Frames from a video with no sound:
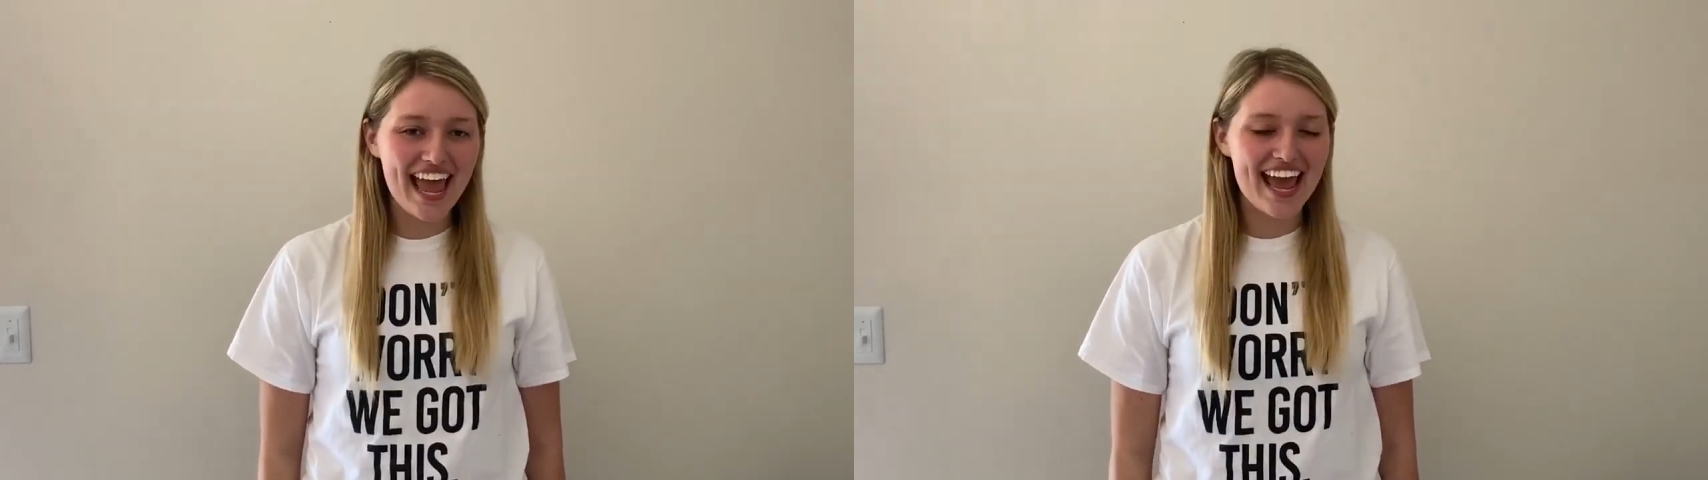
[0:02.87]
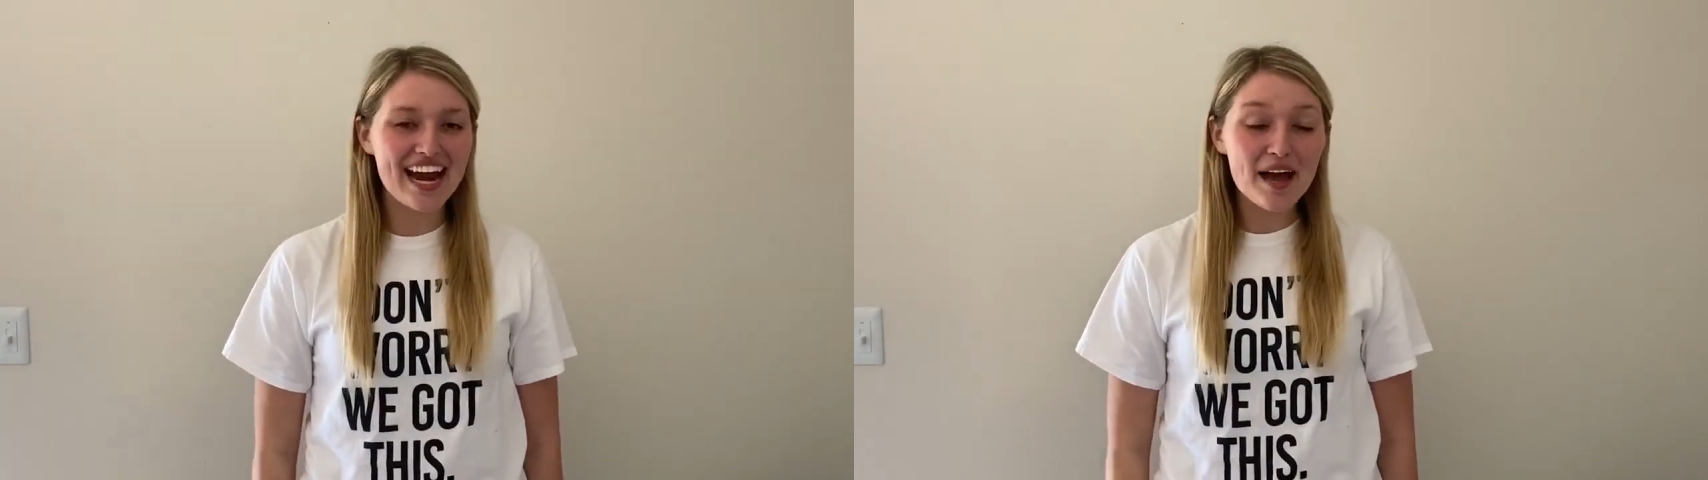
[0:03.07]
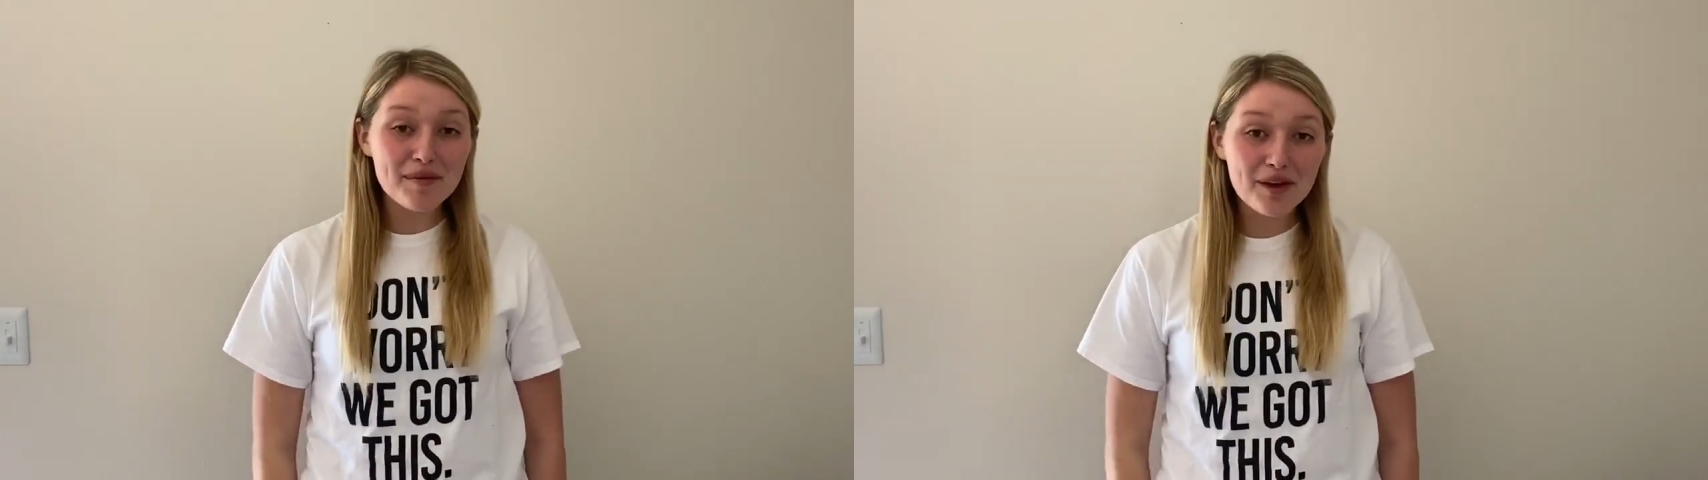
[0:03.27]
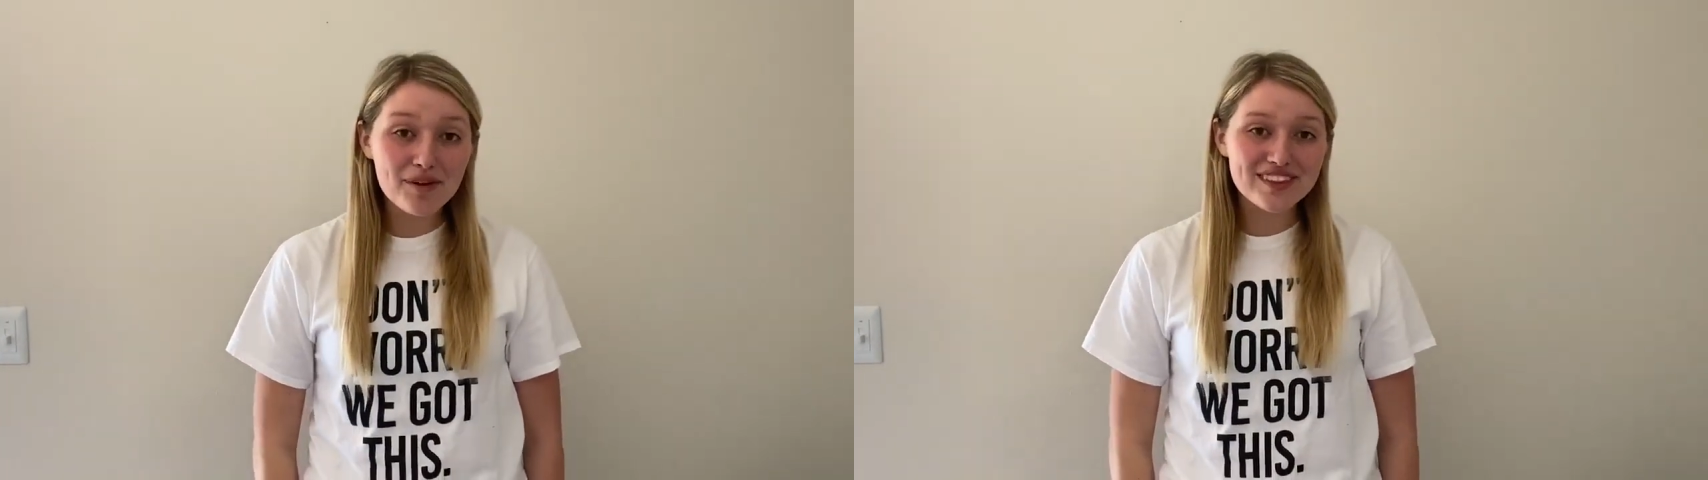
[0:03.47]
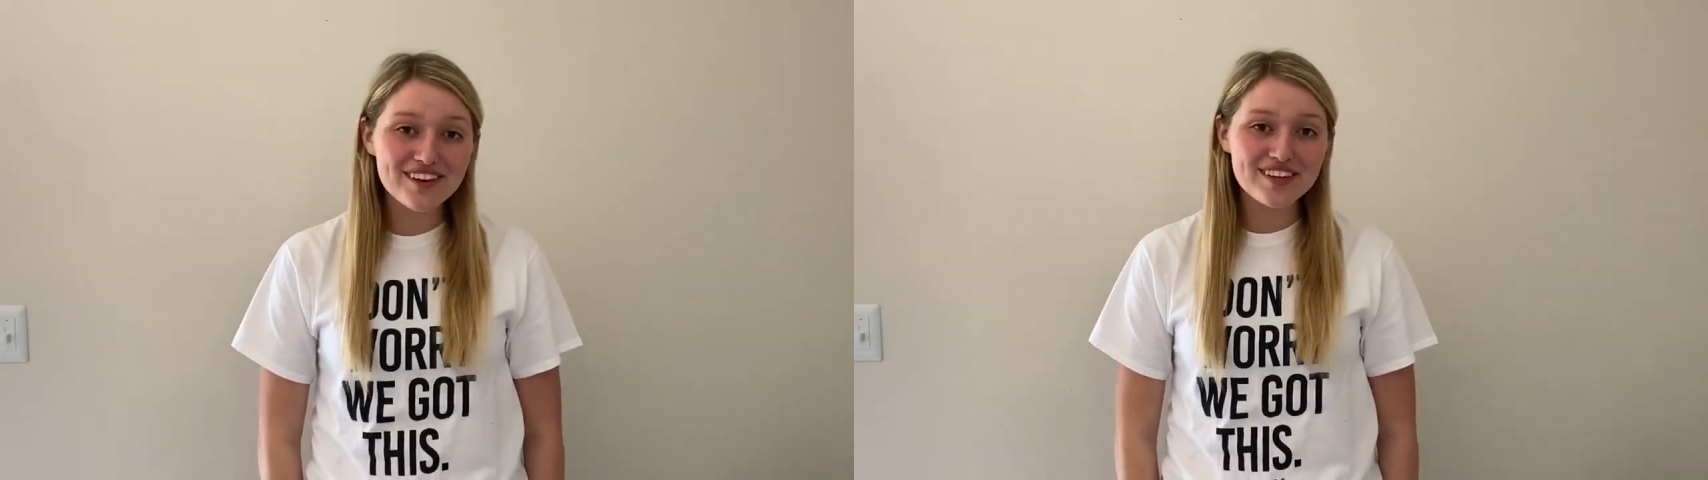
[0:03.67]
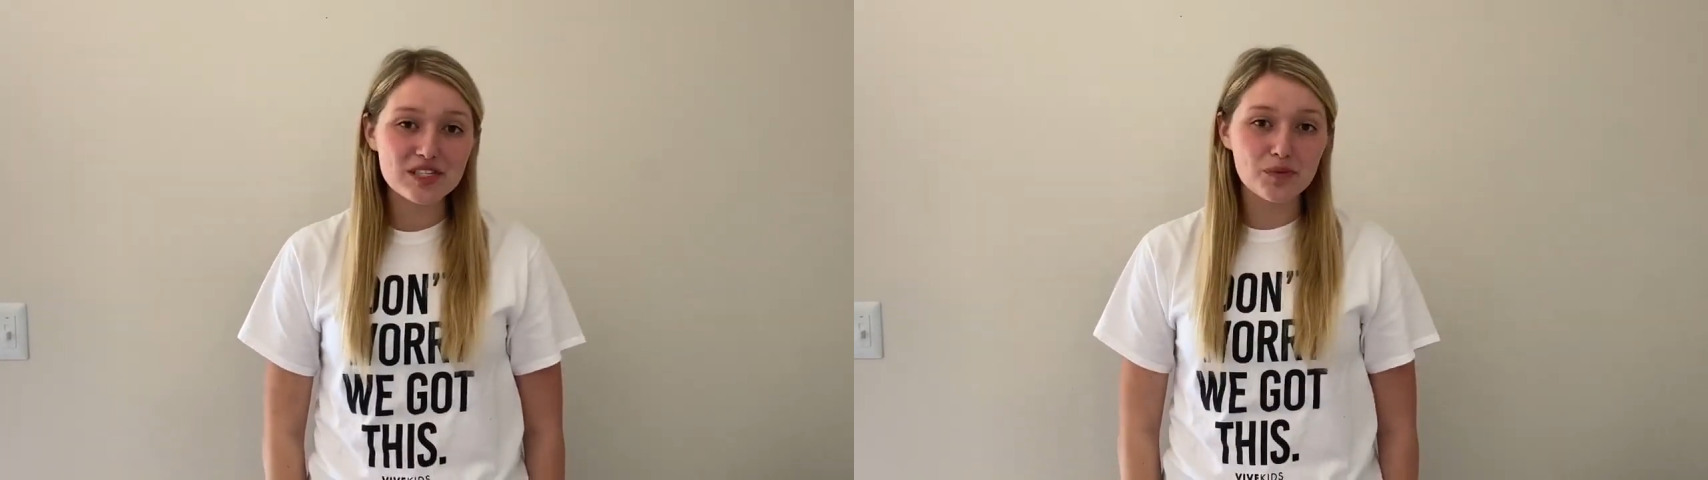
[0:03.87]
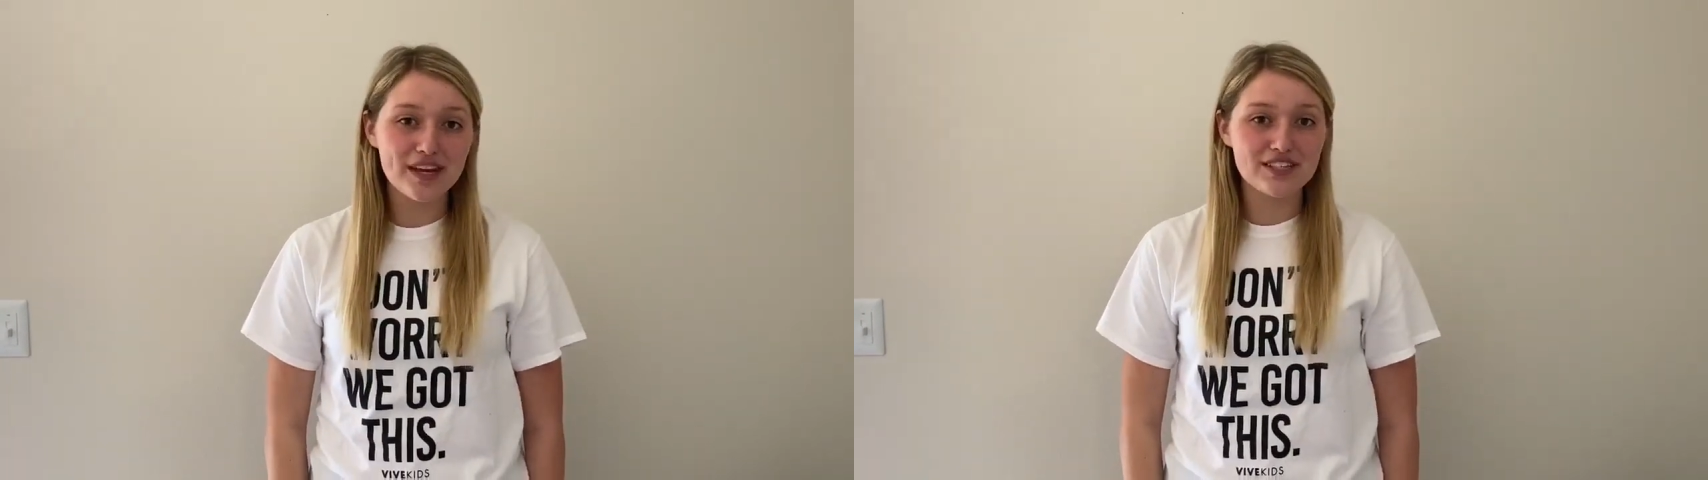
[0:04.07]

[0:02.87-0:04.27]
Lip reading: and I'm here with you this week